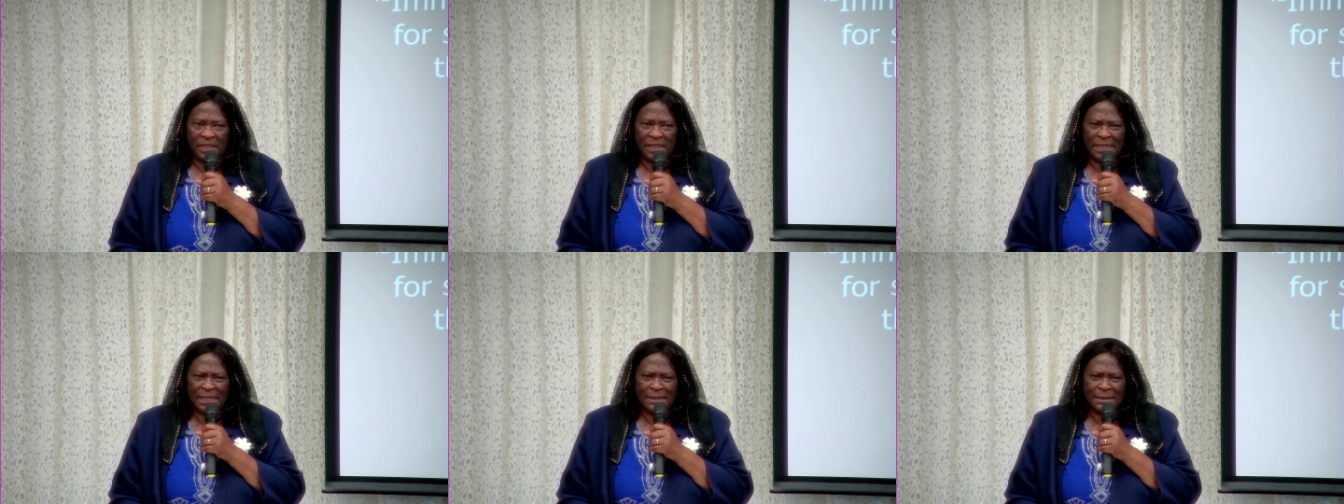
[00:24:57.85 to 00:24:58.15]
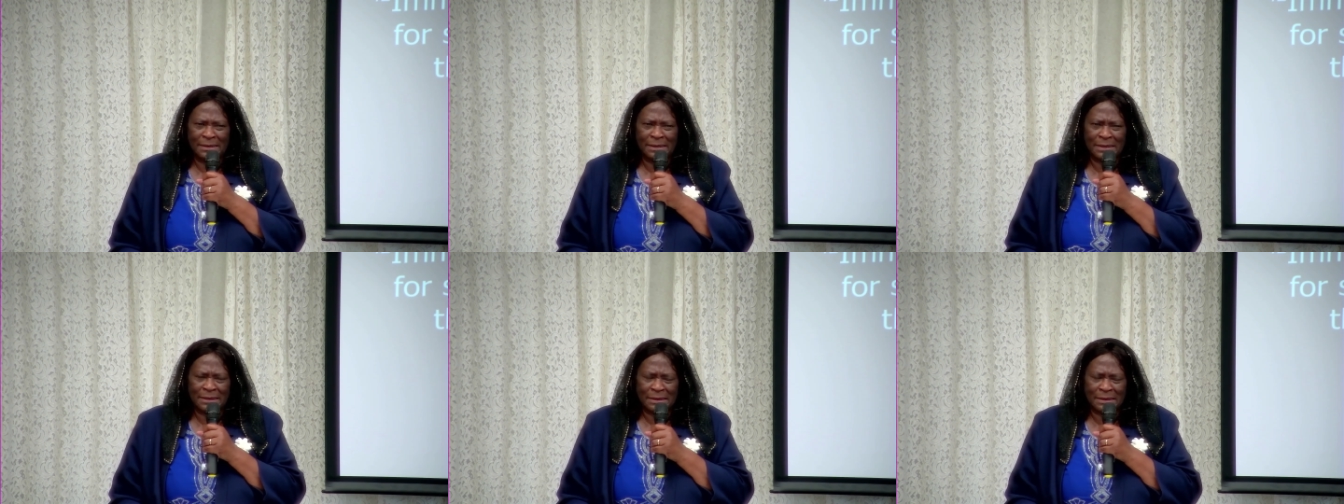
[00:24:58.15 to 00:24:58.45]
Let
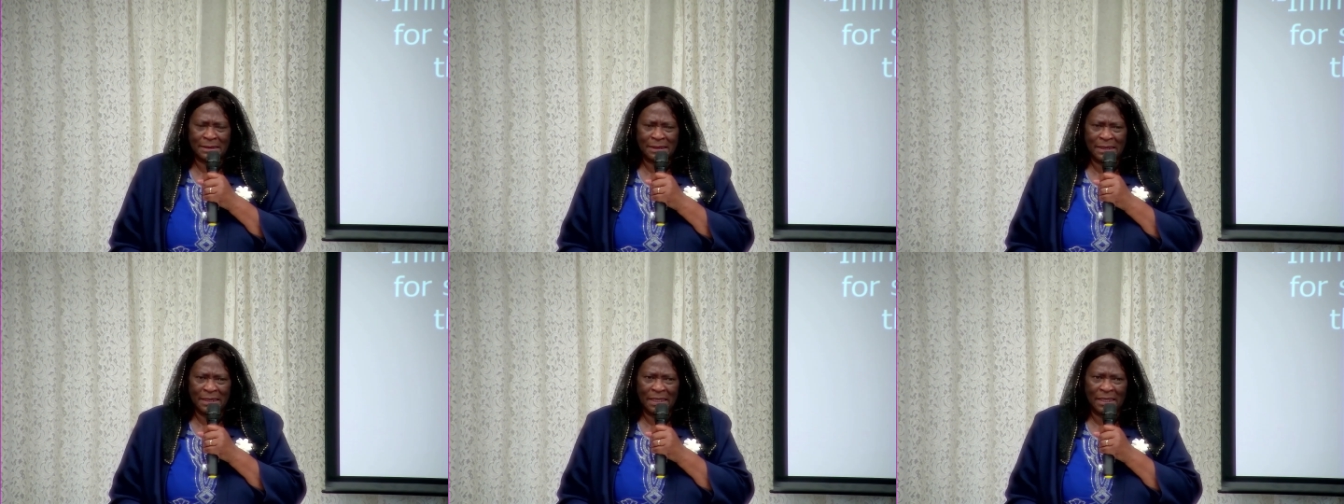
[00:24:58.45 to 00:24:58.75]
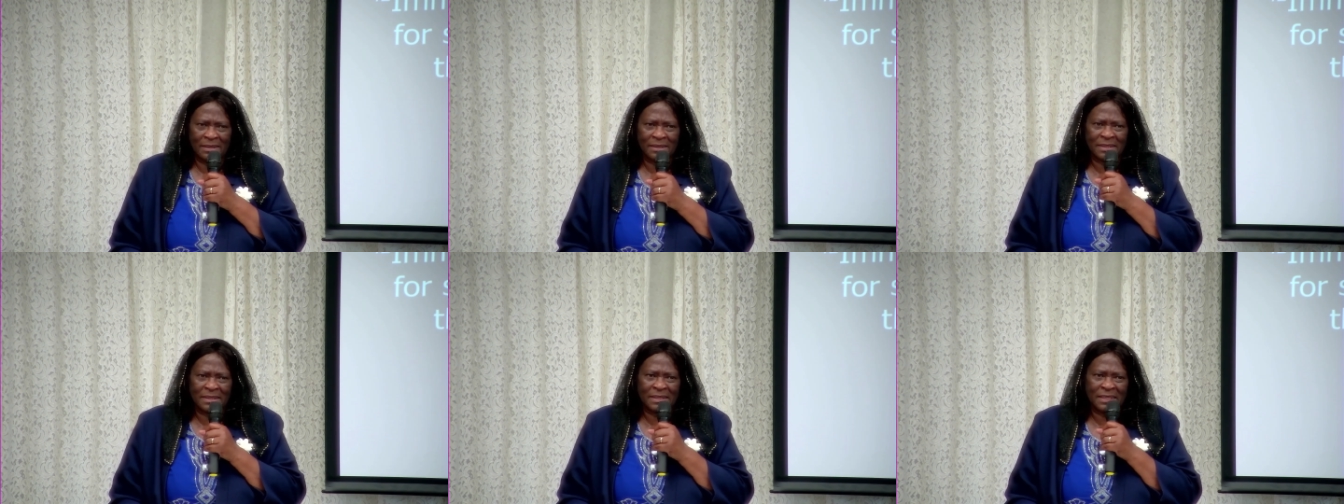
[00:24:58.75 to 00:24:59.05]
us see
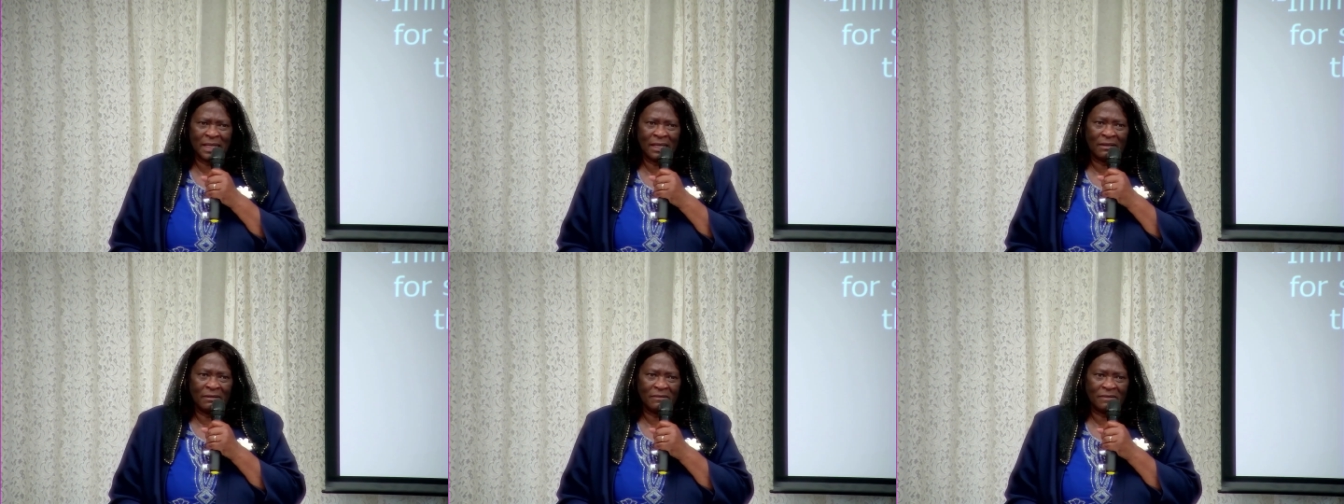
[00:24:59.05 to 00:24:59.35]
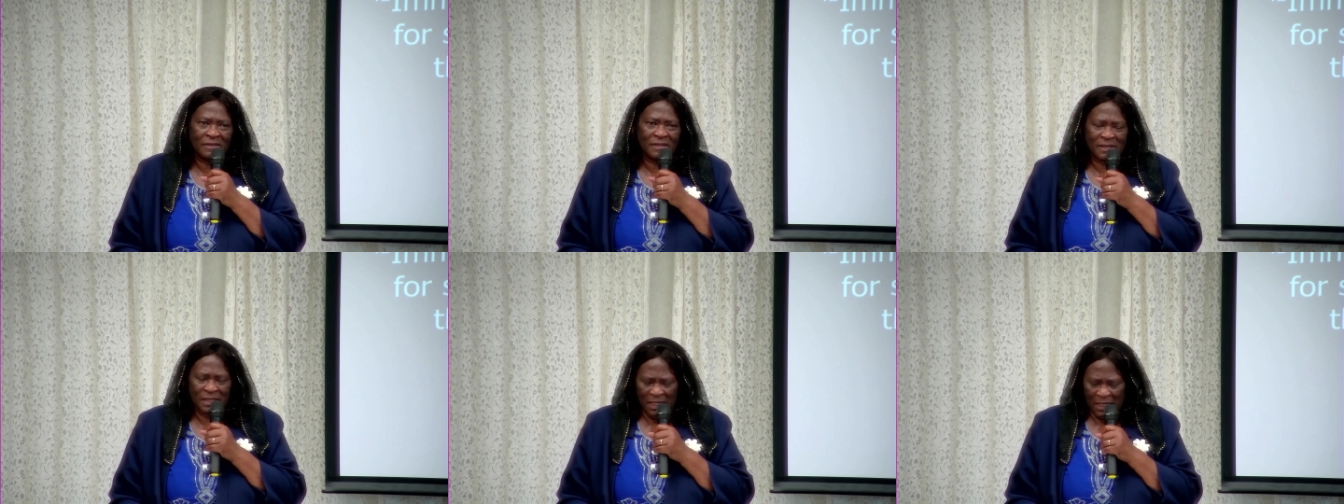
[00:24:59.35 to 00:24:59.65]

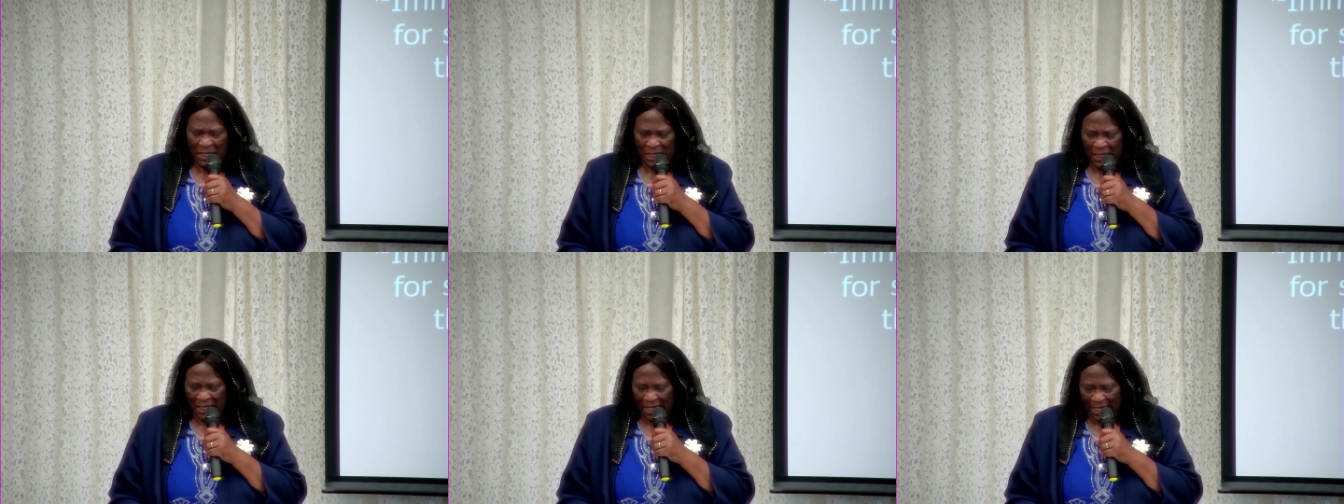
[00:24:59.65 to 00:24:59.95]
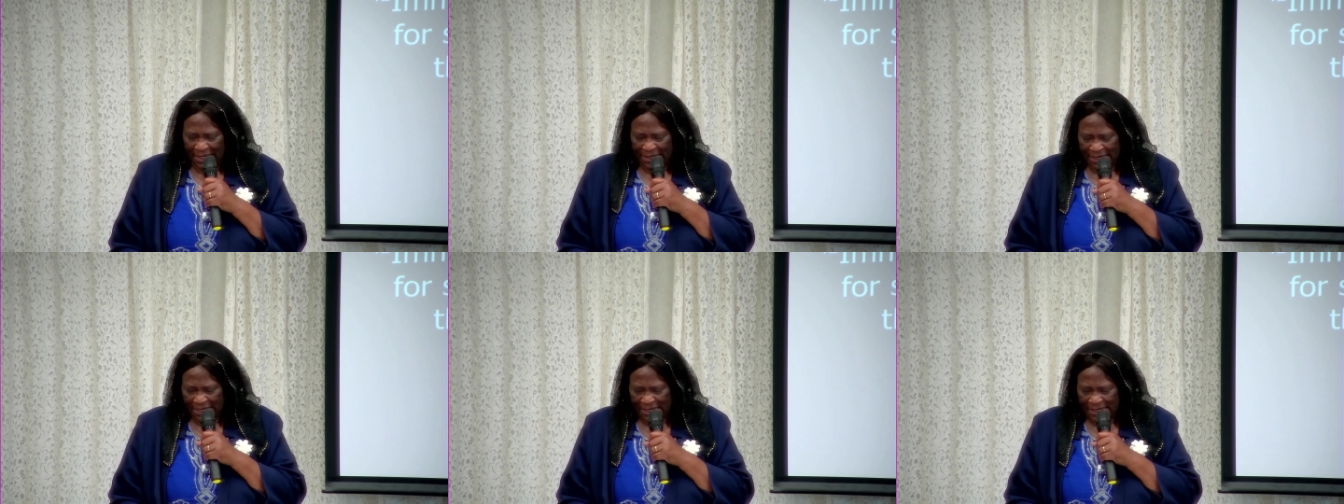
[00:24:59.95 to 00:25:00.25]
ourselves
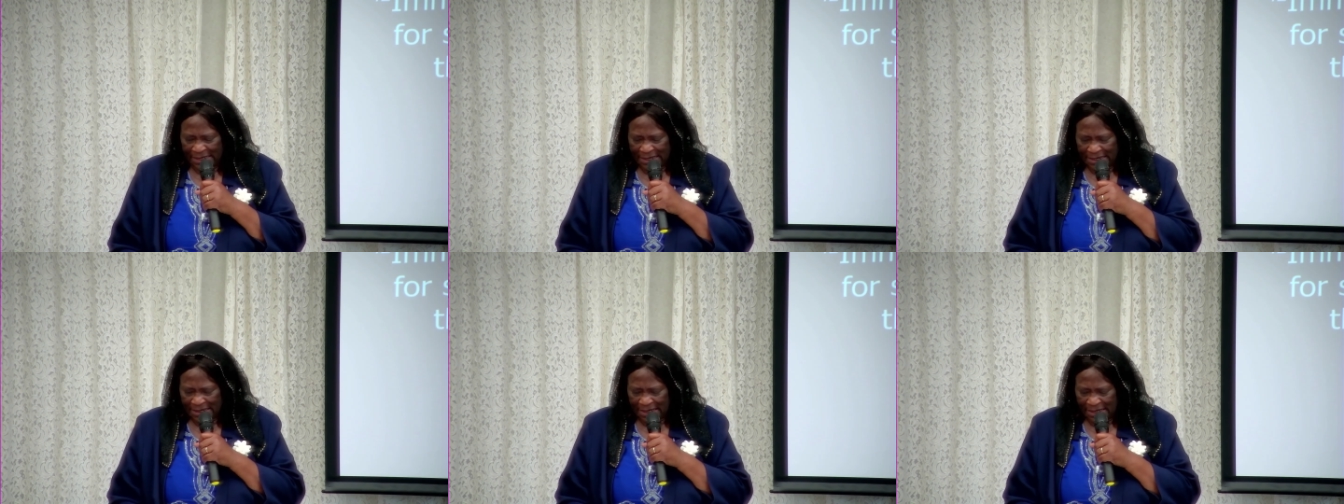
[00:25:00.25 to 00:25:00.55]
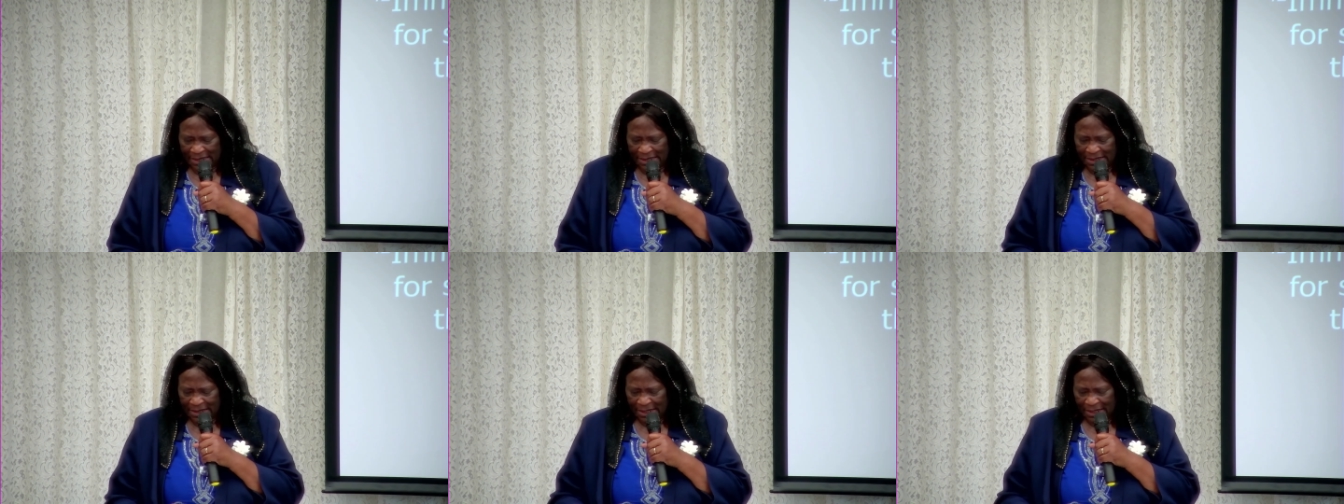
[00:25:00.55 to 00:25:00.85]
as He
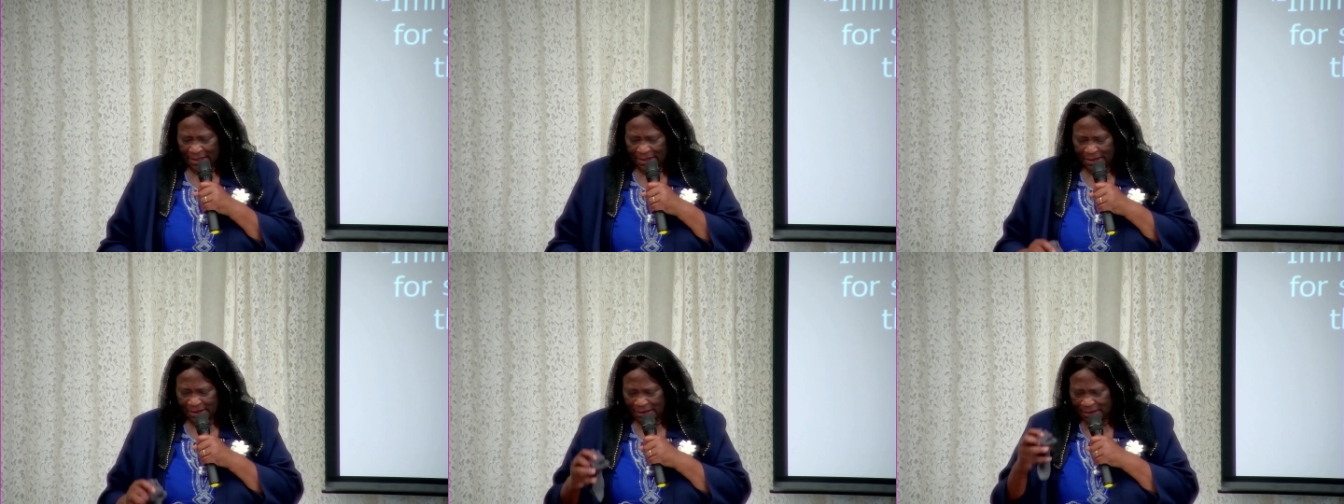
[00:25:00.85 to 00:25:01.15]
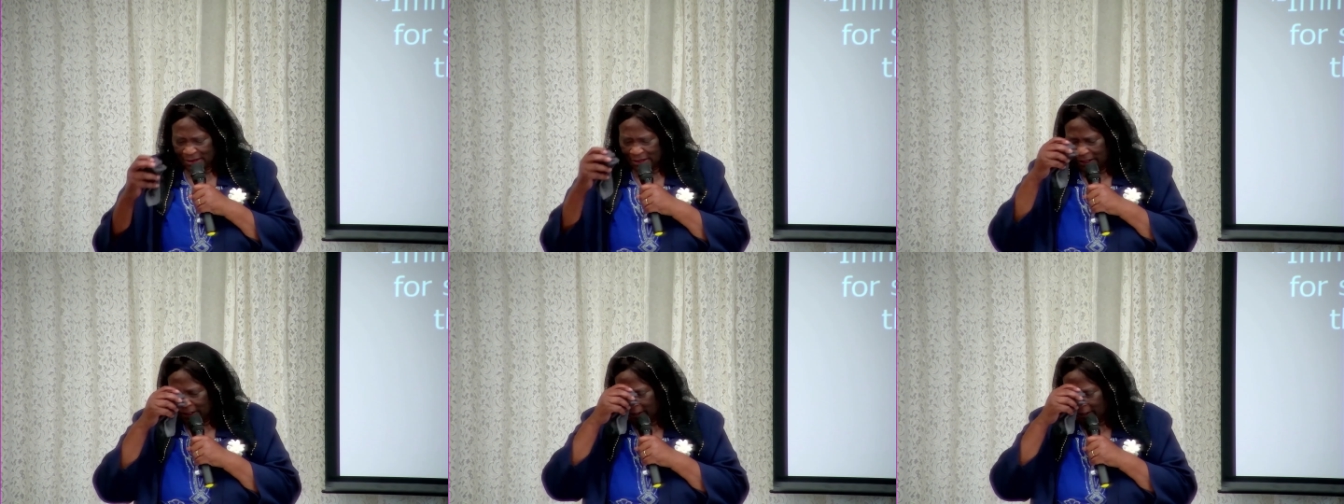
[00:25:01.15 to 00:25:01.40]
sees us.